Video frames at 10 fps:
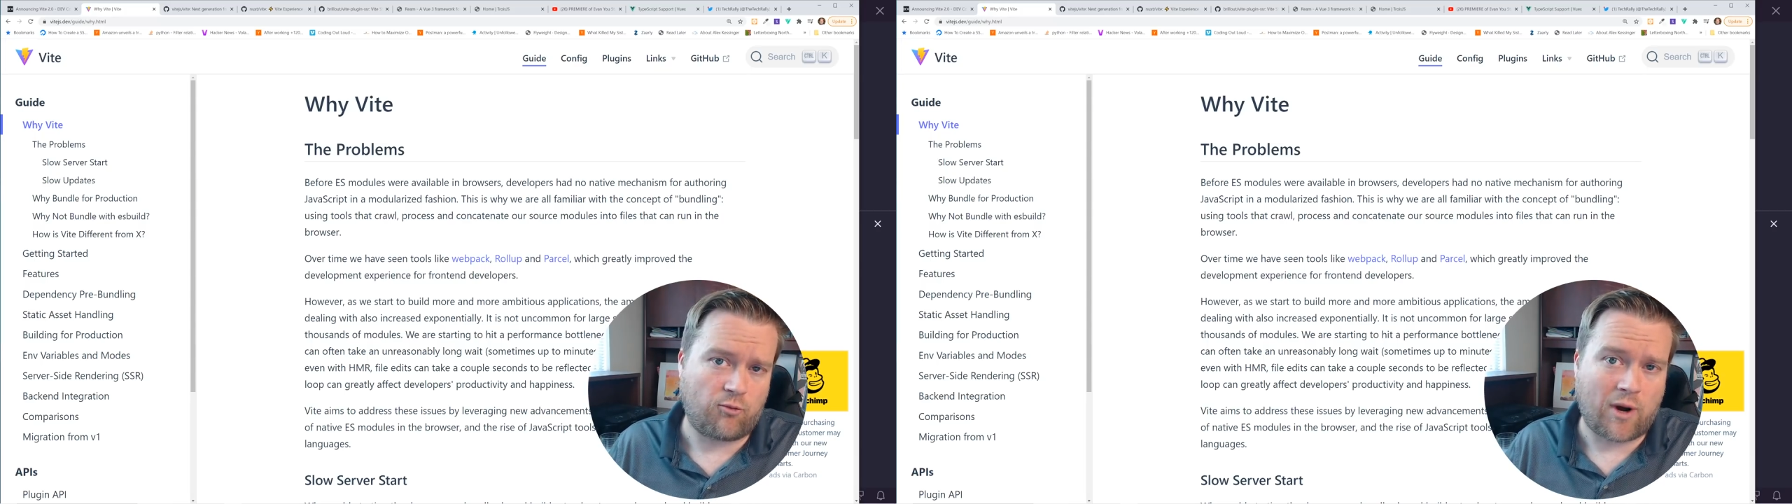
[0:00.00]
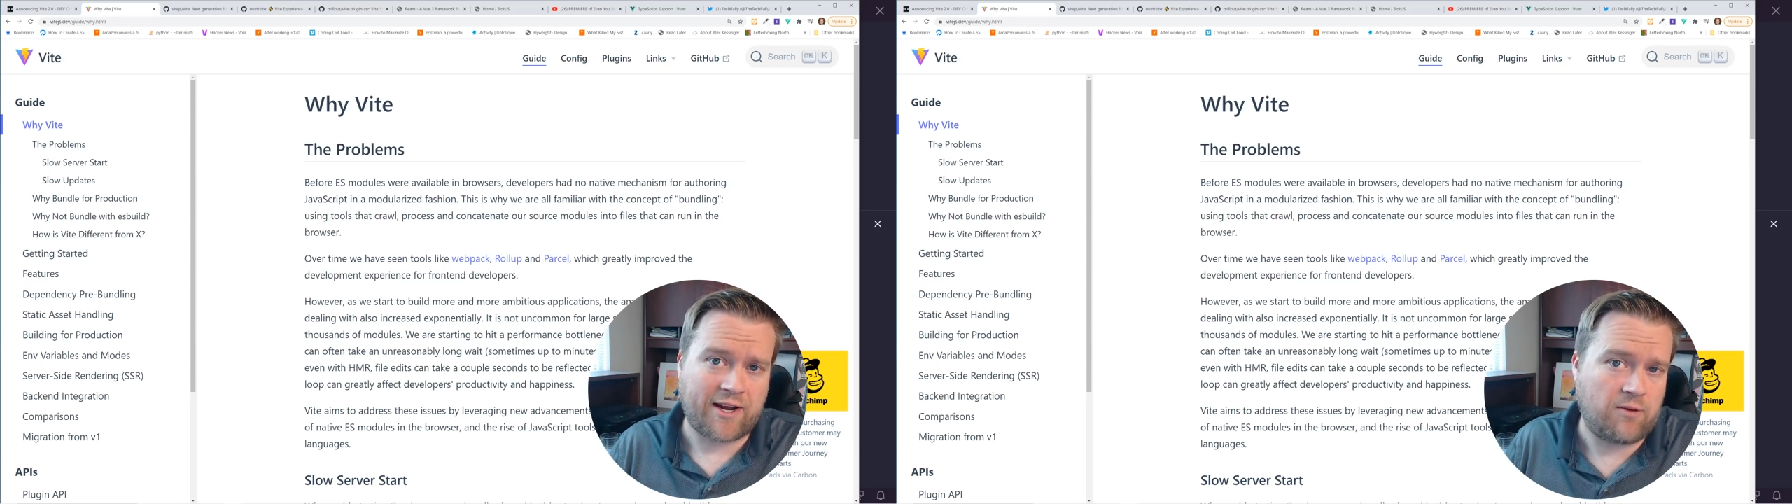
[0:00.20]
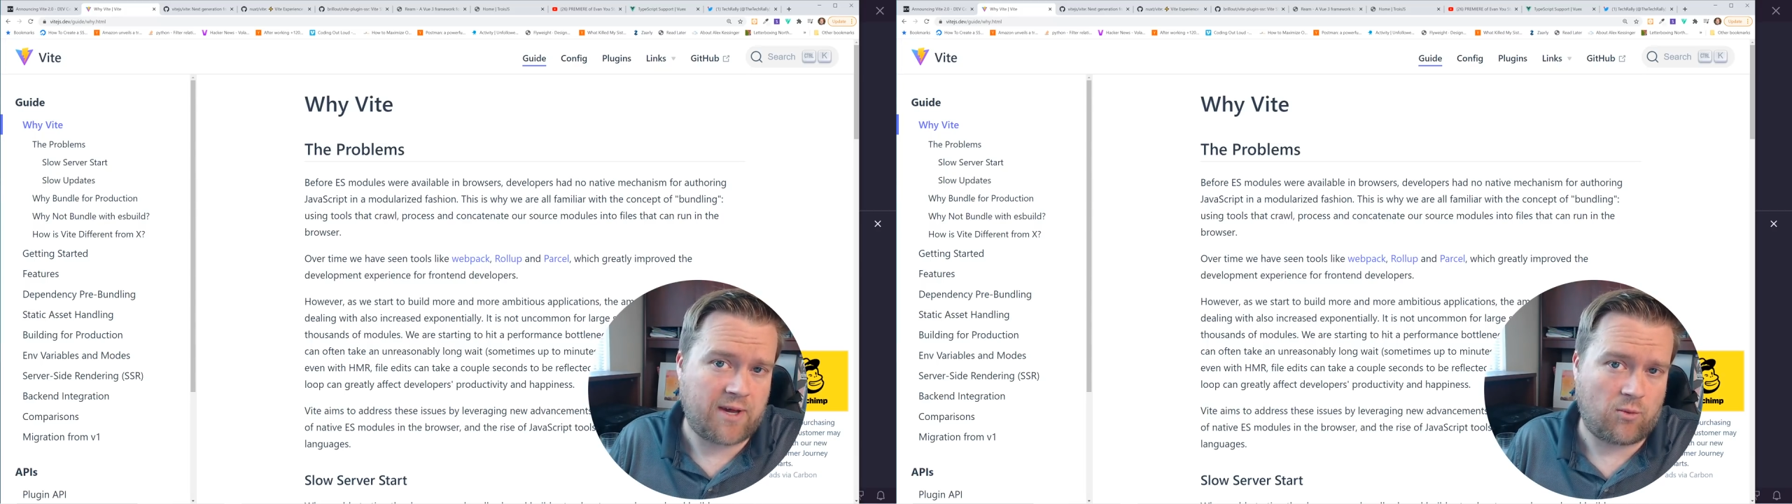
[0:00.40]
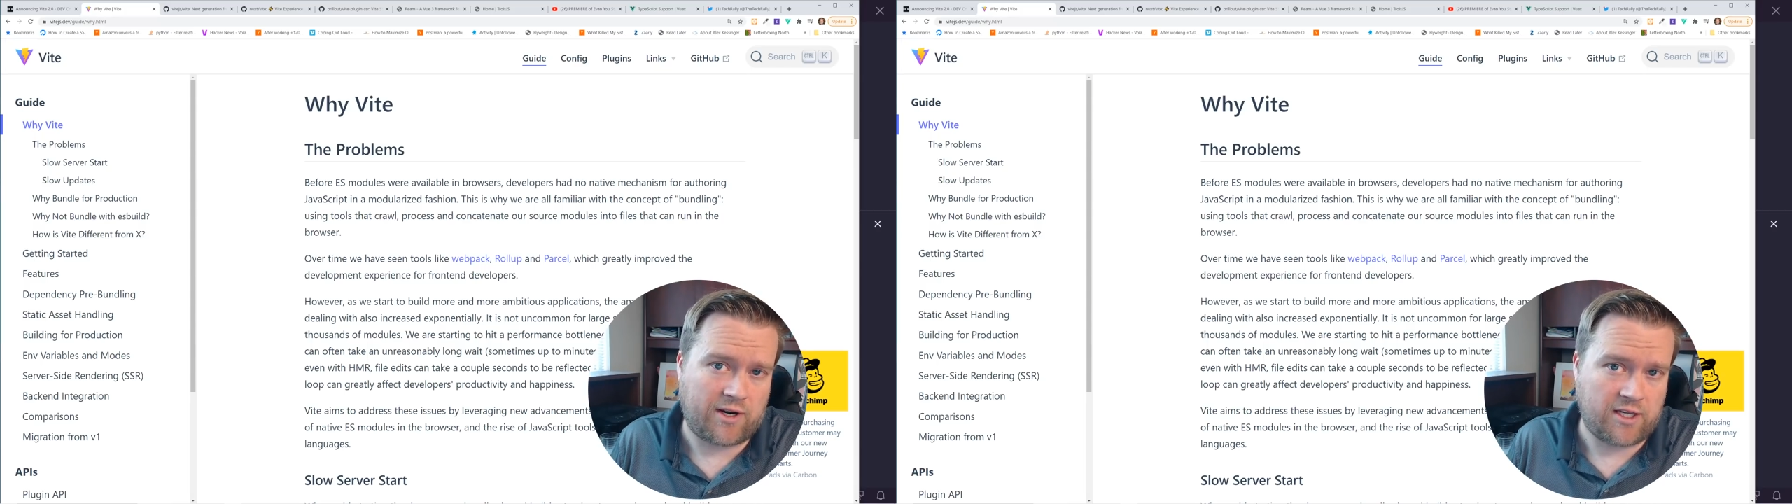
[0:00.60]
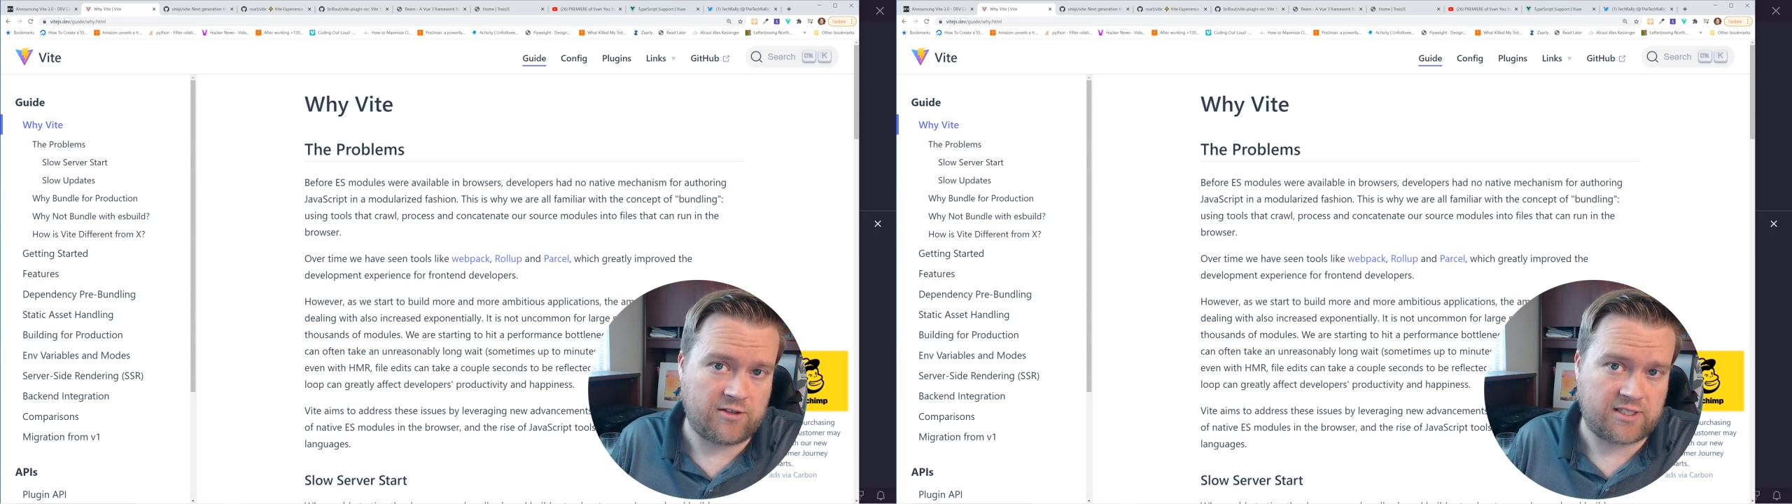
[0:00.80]
why you may
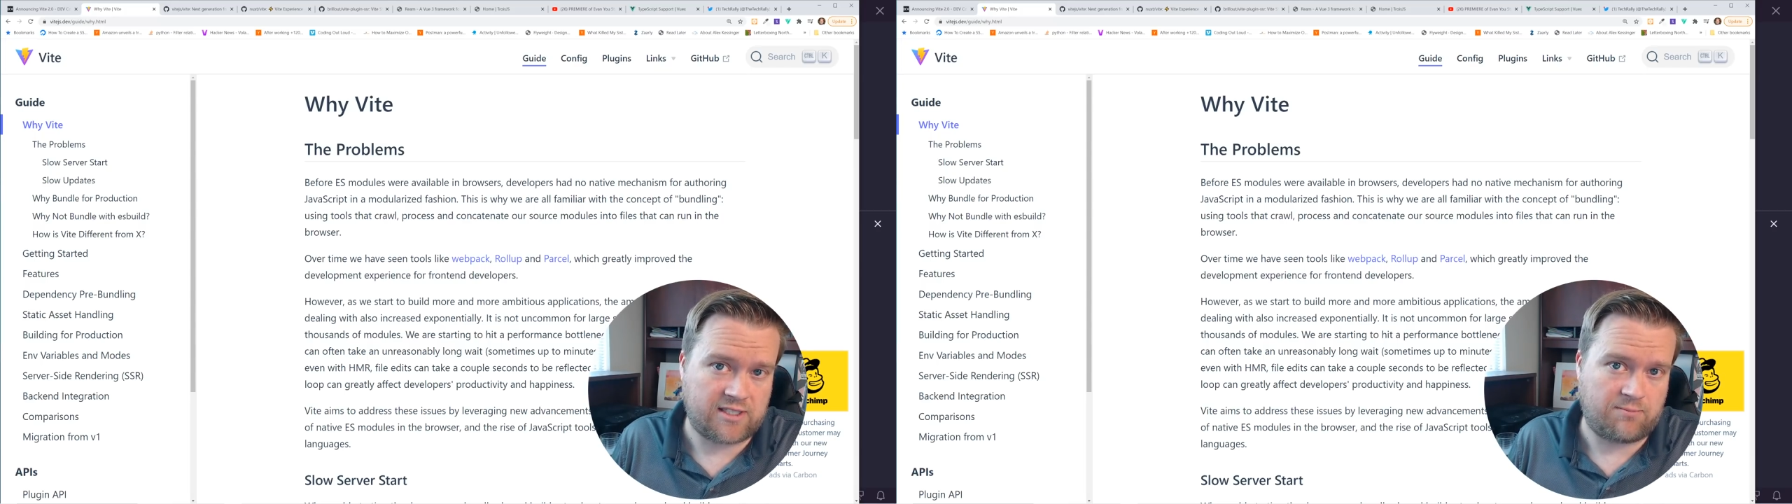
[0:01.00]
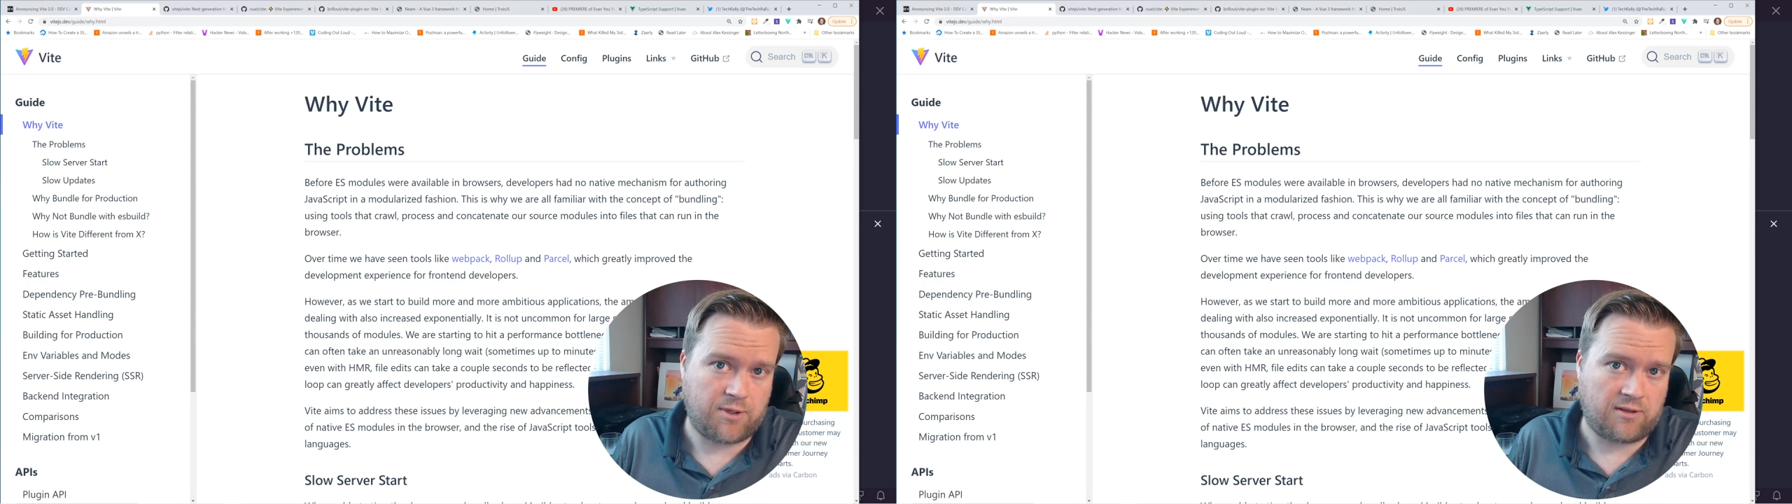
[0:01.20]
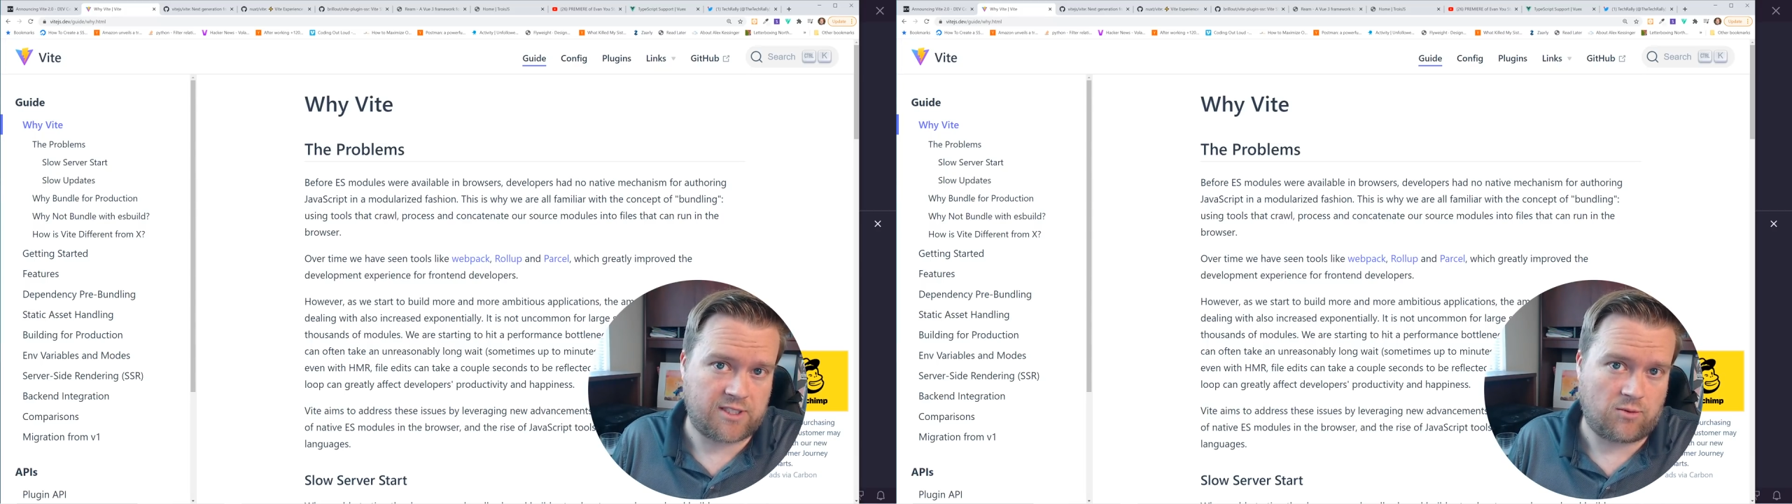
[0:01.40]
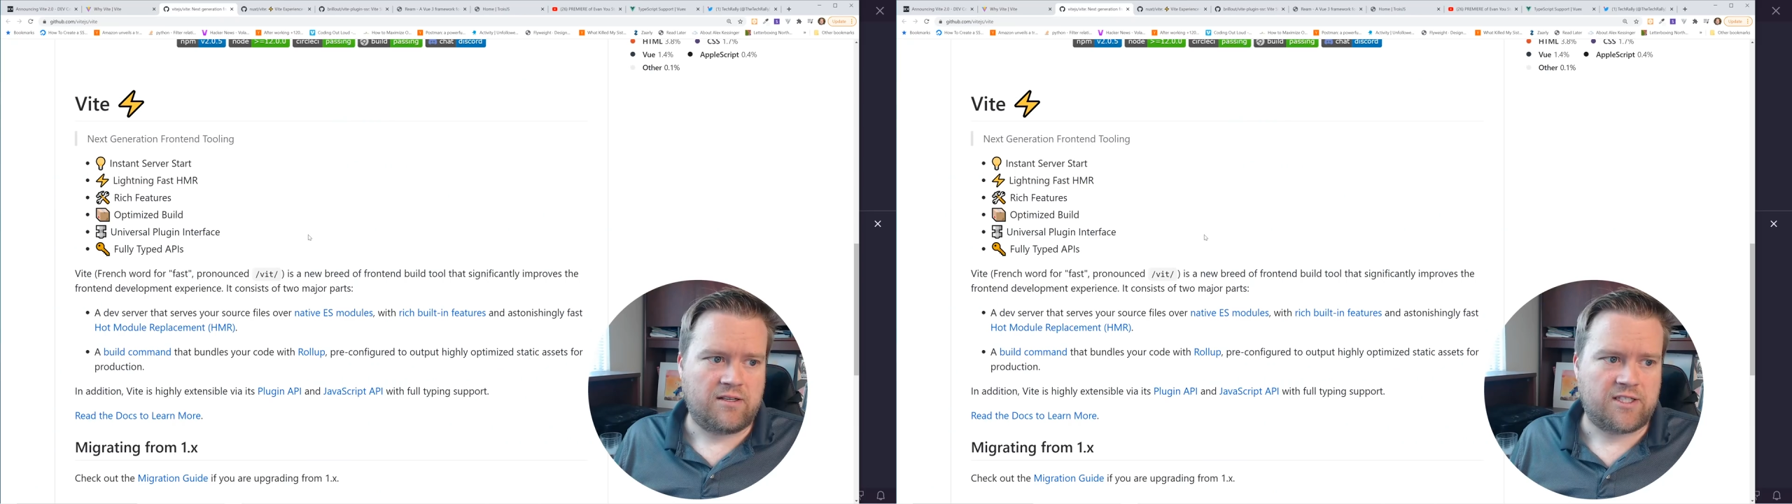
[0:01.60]
want to use this build tool.